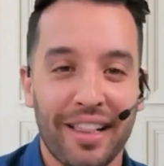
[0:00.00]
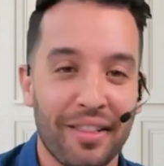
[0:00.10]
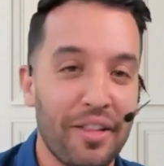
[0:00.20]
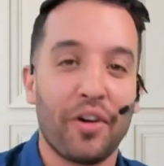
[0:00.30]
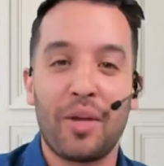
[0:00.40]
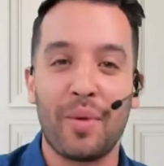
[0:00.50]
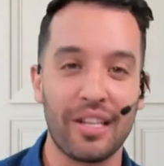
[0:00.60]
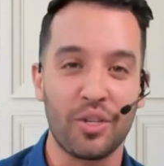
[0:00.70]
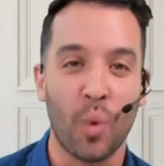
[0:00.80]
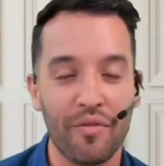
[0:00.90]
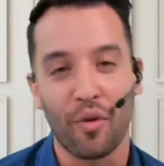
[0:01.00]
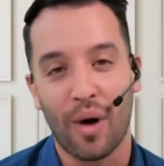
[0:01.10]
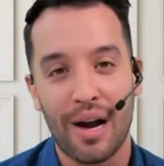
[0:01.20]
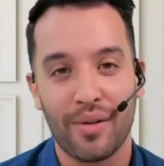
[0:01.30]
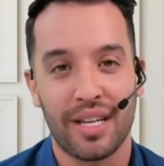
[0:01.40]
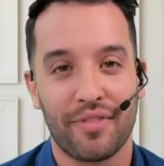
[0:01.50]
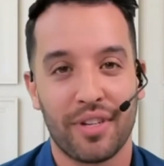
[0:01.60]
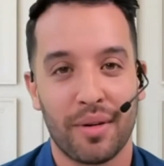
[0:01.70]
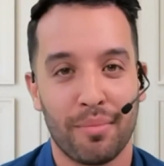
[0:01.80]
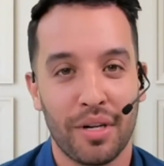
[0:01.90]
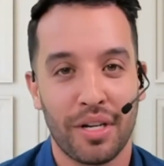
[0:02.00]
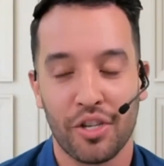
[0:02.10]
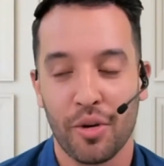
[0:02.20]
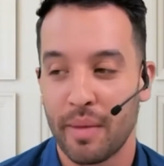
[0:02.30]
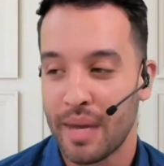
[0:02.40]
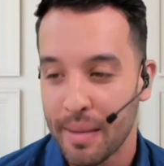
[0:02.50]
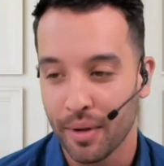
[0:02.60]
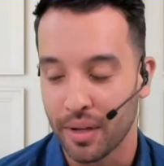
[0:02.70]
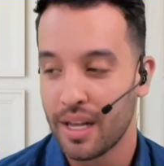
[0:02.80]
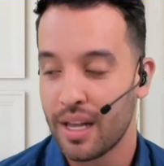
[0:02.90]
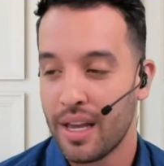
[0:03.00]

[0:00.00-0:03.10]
literally within 24 hours after booking so many people.